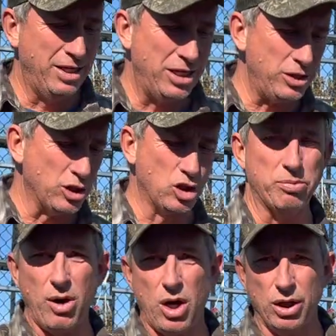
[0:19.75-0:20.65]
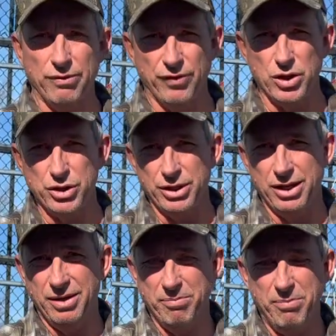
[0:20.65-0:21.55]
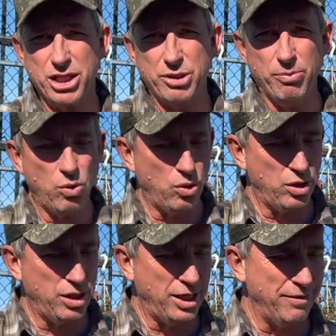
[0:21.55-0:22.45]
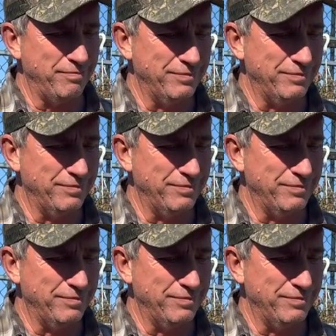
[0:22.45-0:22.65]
Here's a smaller version, much more uh,